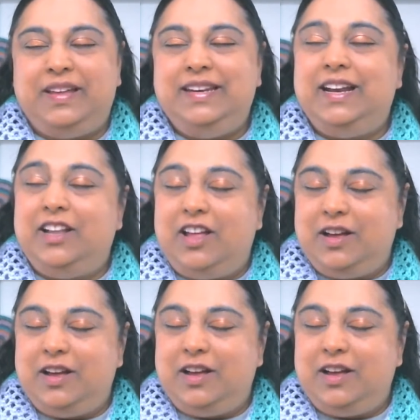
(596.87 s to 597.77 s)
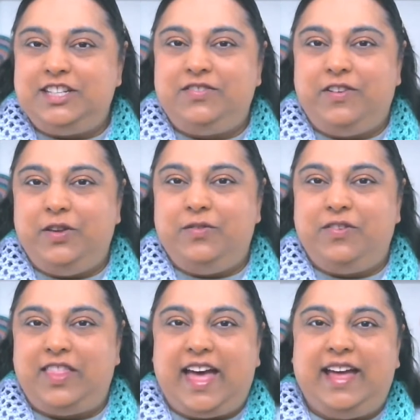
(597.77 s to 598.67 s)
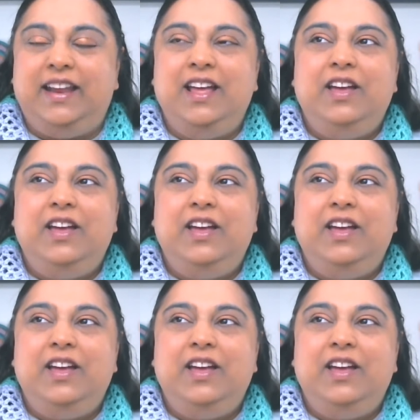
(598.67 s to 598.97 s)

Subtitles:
knit-along project for you for that.